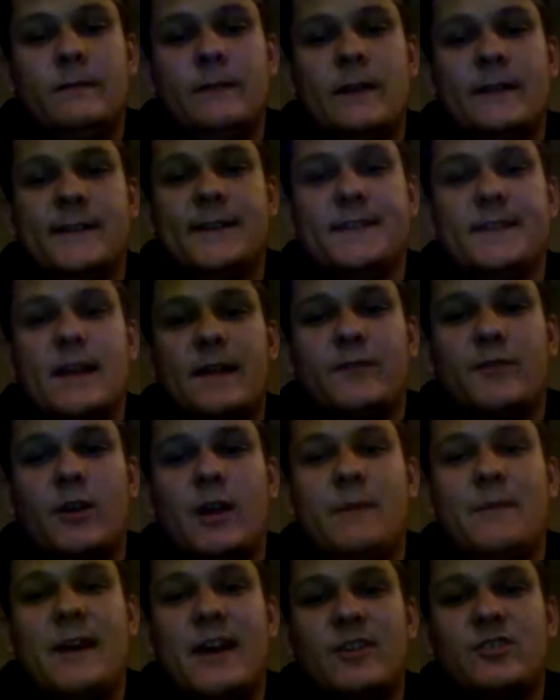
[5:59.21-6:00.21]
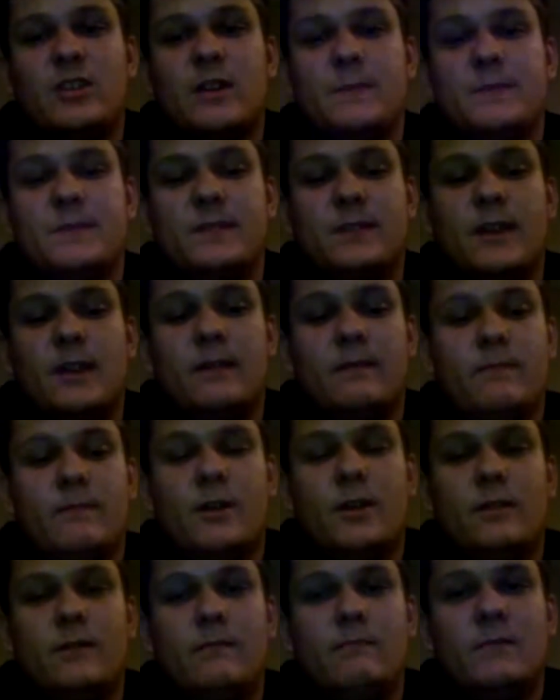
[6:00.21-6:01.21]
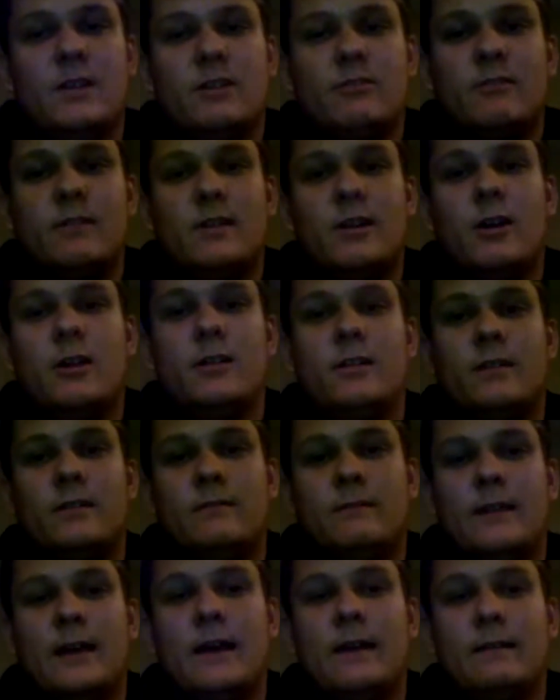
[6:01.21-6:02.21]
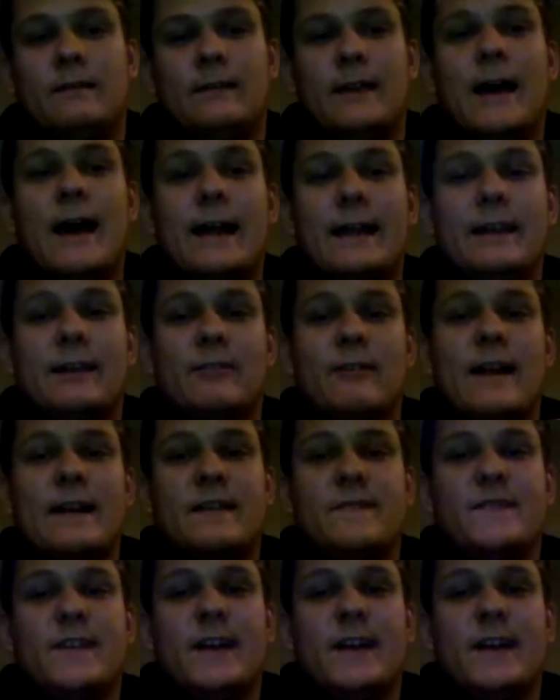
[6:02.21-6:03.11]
It does have great matchups like non-interactive